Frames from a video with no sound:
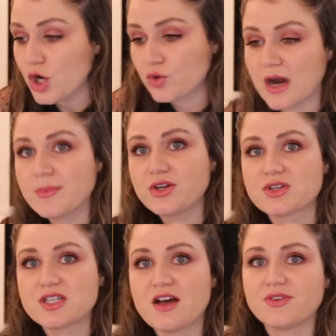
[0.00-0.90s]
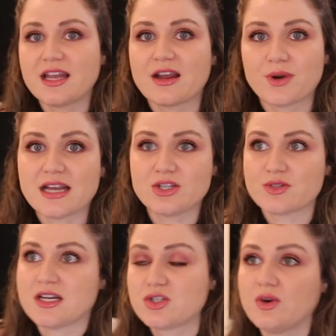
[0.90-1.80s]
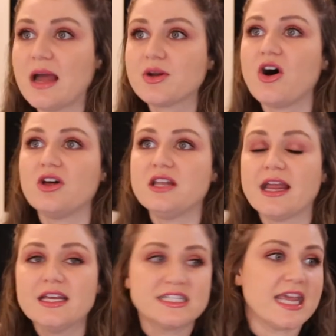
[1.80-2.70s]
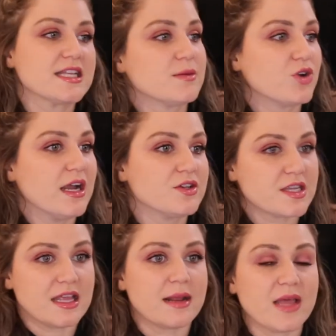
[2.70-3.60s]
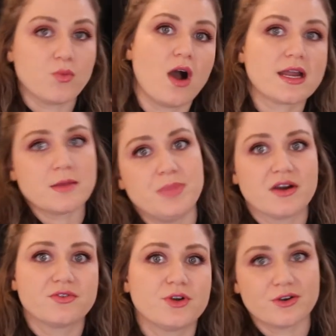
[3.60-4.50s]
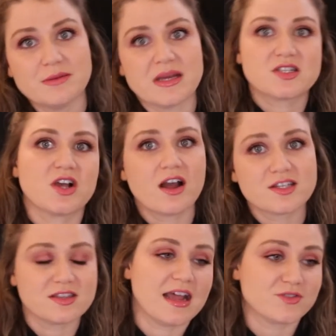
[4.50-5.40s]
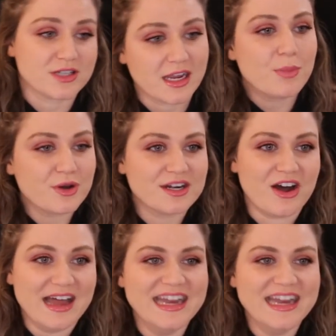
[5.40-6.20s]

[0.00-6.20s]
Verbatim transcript: grab all your stuff and like what I do is I just grab it all and like take it somewhere else and then I'm like walking barefoot or in my socks and then I have to like put it on.